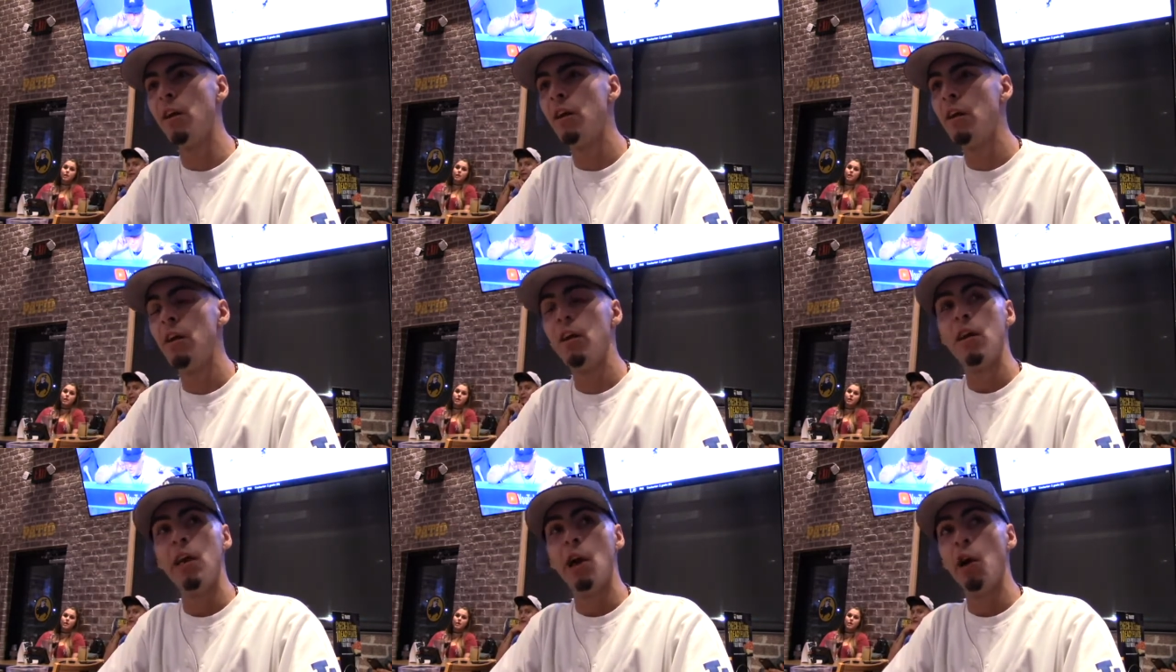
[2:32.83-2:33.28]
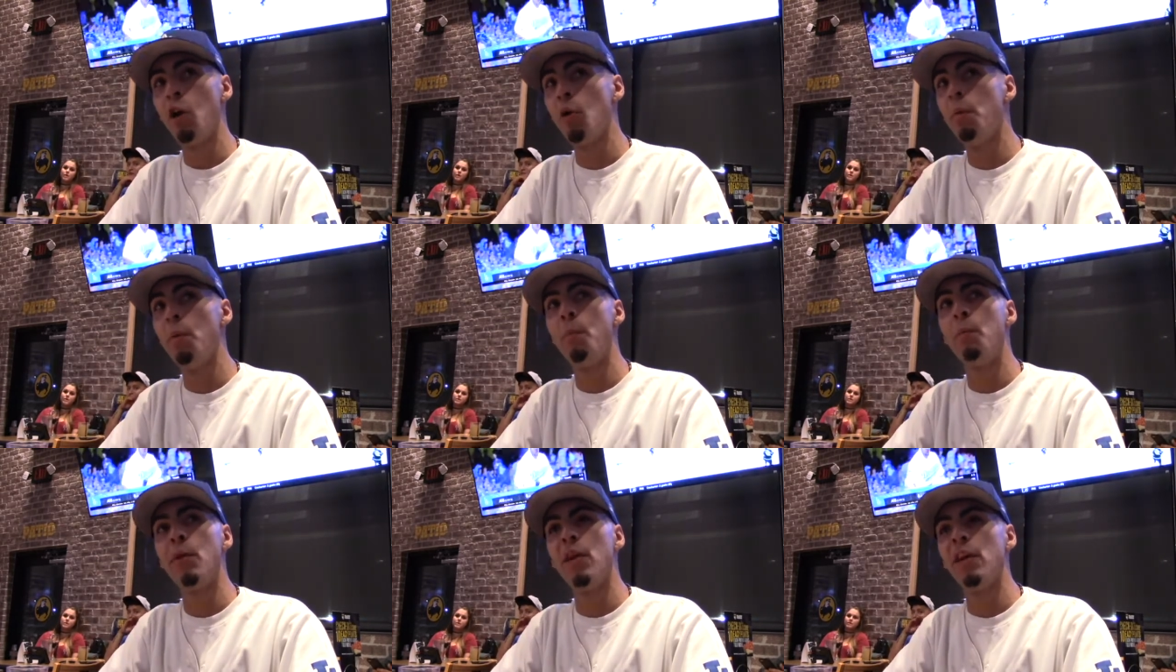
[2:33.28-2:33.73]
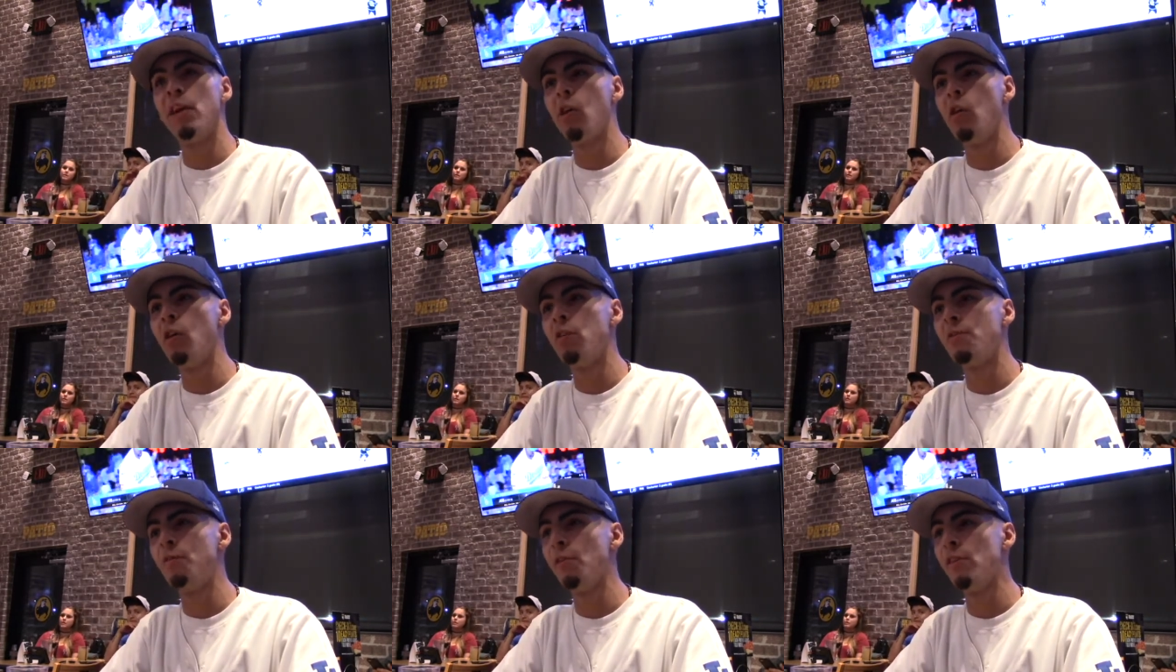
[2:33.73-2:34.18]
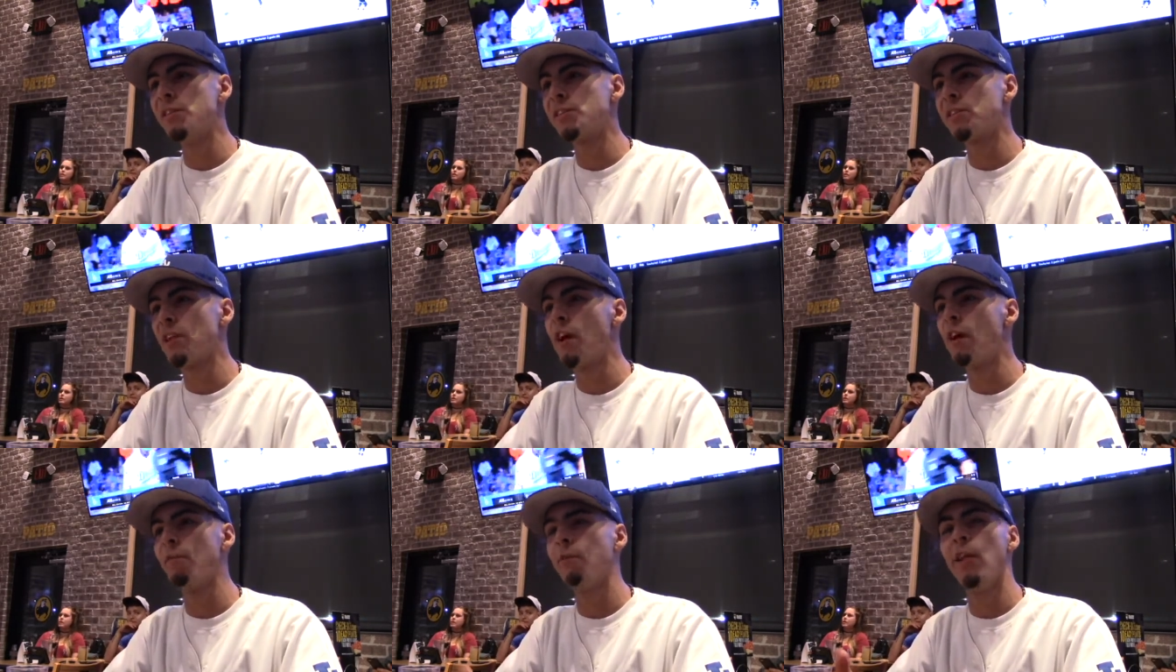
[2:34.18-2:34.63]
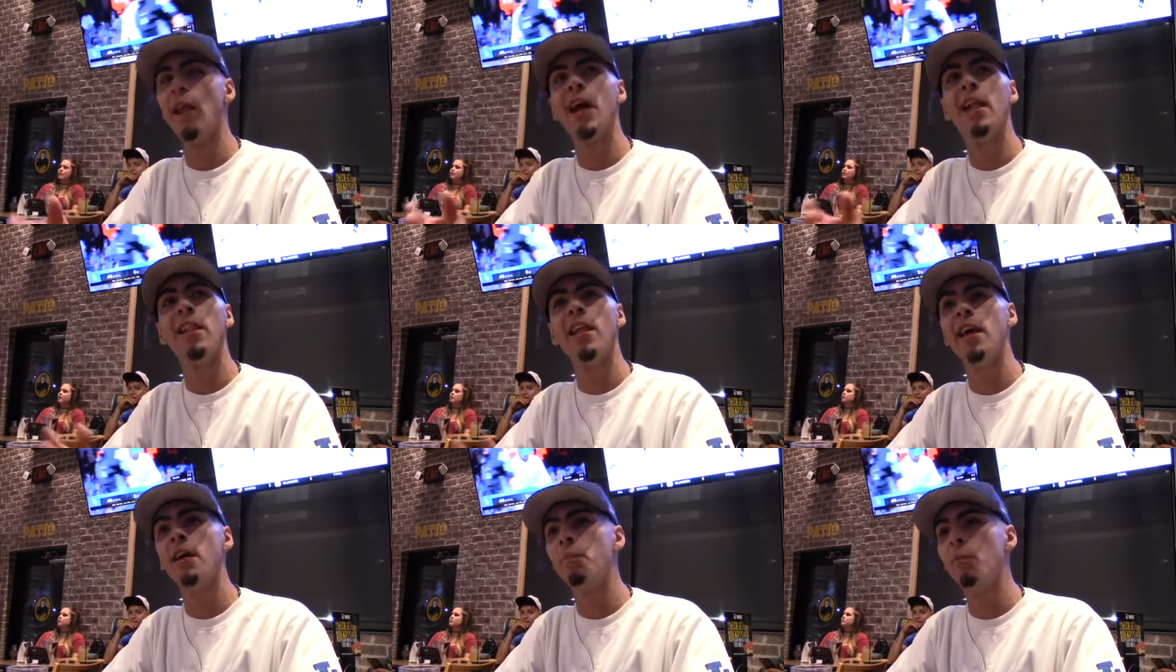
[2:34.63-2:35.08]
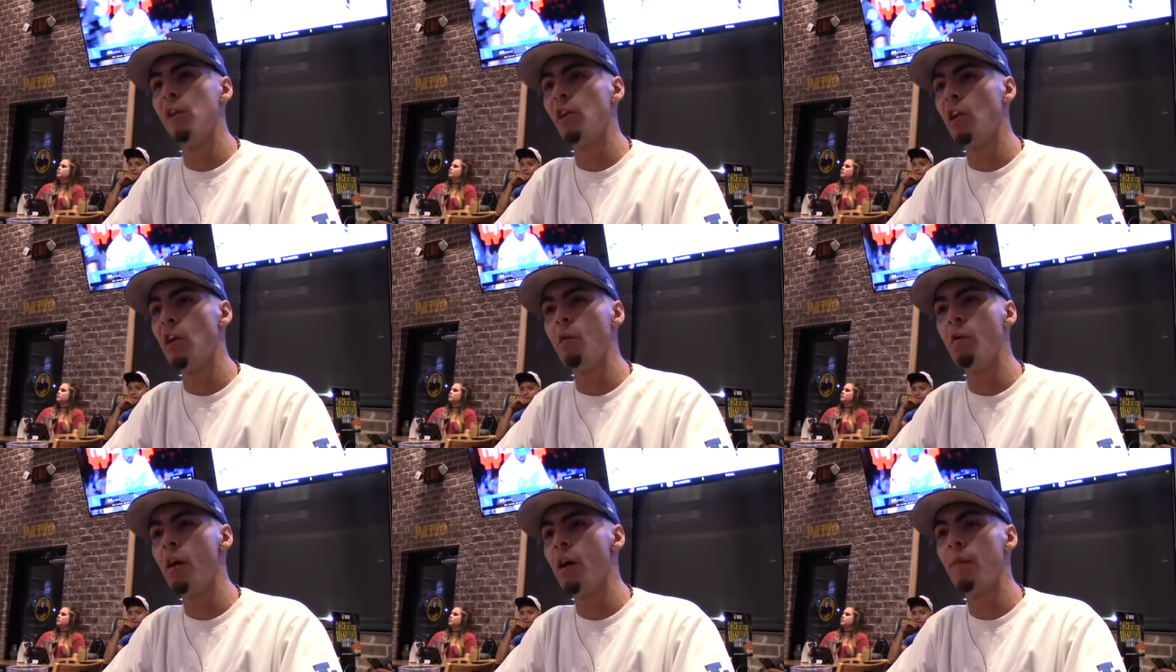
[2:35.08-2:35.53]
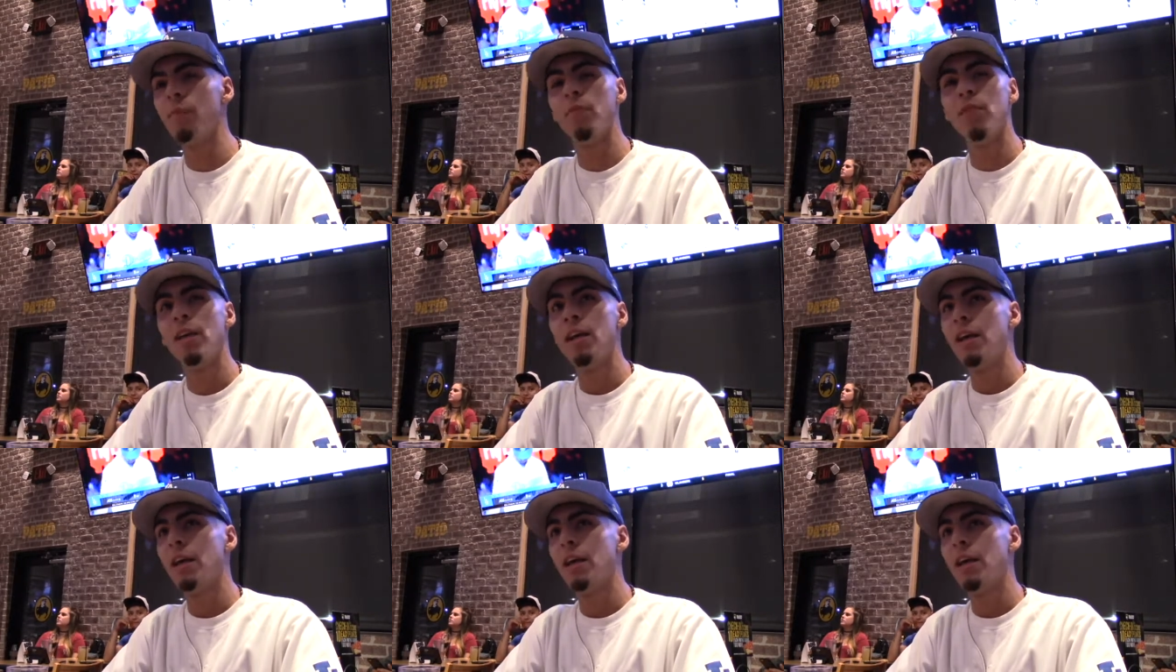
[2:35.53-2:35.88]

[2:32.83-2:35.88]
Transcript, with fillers: It would be pretty cool to finish it off in L A, but you know what?